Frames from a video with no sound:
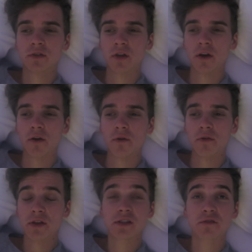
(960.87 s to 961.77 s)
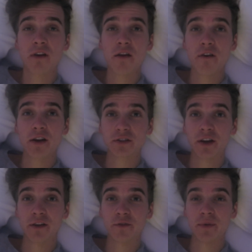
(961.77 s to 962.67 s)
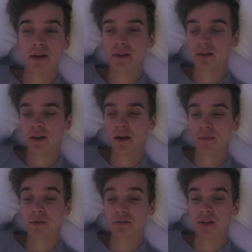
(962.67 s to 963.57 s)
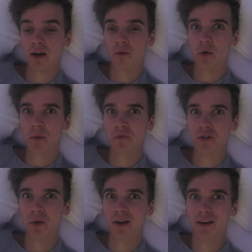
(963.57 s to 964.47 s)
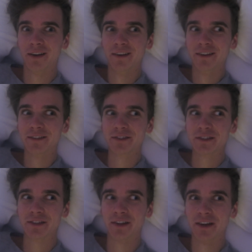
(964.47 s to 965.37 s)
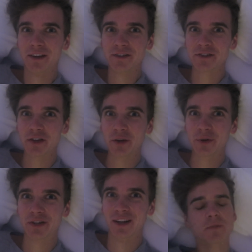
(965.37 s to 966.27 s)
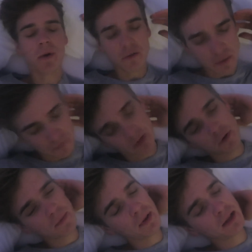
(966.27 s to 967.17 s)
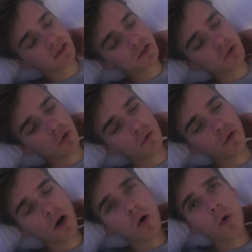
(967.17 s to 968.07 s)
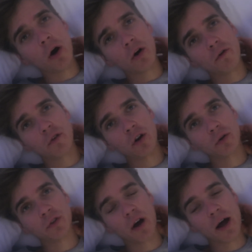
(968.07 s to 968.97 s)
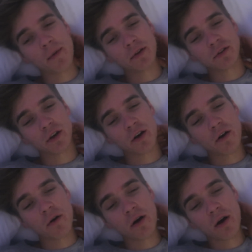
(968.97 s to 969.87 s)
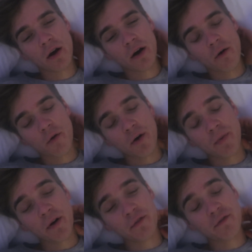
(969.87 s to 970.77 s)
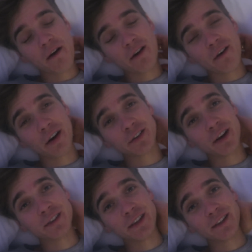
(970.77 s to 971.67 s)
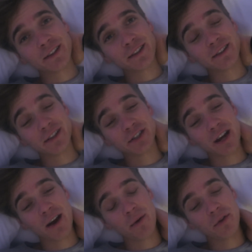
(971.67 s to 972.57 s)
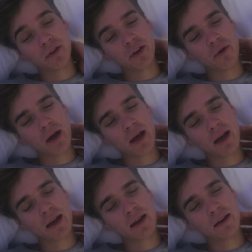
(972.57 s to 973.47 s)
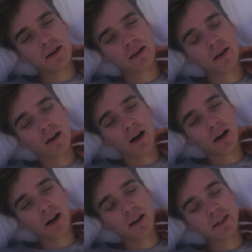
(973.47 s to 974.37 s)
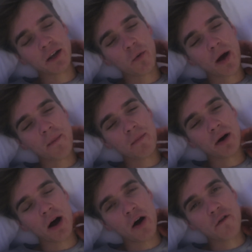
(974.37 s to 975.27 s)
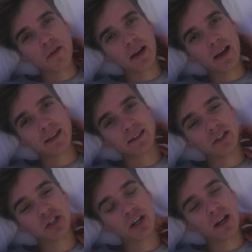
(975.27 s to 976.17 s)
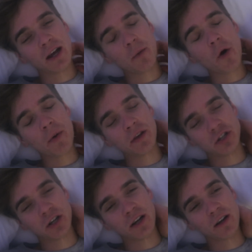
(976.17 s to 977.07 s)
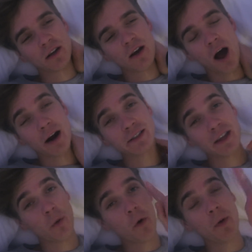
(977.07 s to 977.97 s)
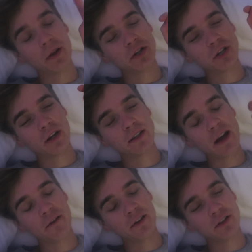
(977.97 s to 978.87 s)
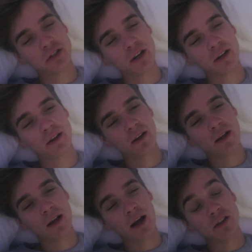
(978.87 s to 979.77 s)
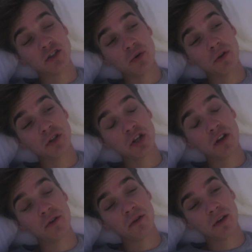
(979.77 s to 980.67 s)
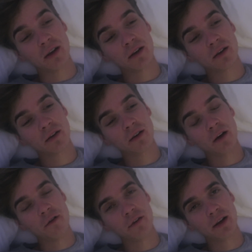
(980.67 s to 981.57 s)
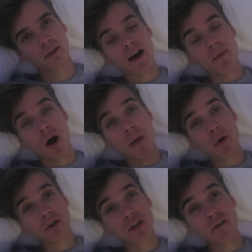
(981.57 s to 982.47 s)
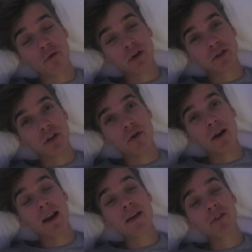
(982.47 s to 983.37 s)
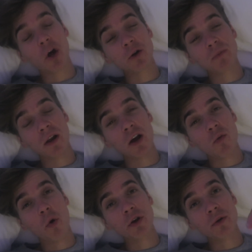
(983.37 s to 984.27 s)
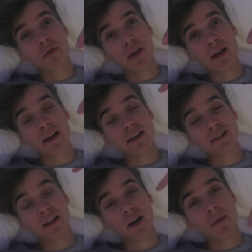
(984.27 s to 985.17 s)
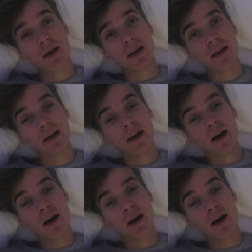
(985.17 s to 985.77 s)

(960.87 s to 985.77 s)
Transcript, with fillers: So this is very, very exciting for me, um, as you can tell, working with Zoella. She's, she's huge. It's both something that we've been meaning to sort of work on for a long time. And so we are both very, very excited to share it with you in, I can't say when, but hopefully it's this year. It will be this year. I'm gonna say that it will be this year, definitely this year. And sooner this year than you think, hopefully. Um, hope you're excited for it too. Leave in the comments below what you think it's gonna be.